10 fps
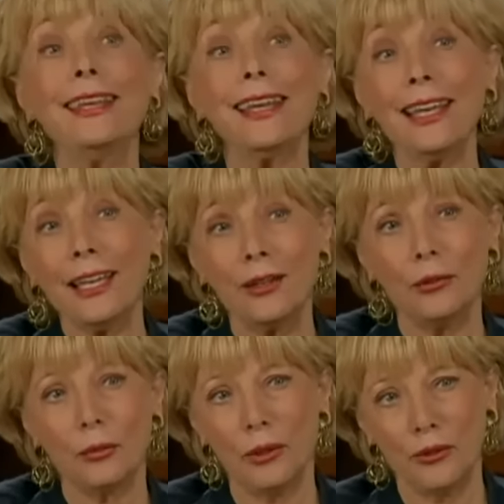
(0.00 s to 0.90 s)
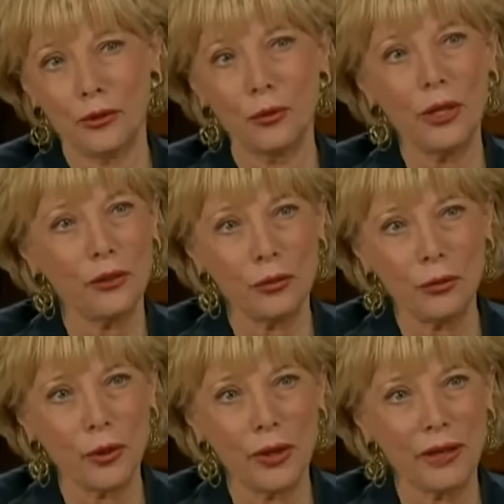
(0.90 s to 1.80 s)
the end we'll be squeezed. We
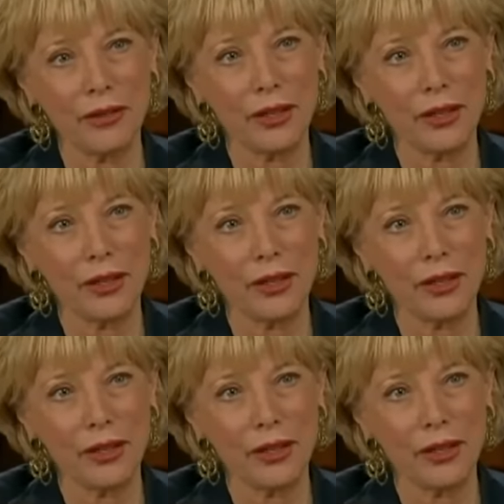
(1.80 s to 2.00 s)
won't have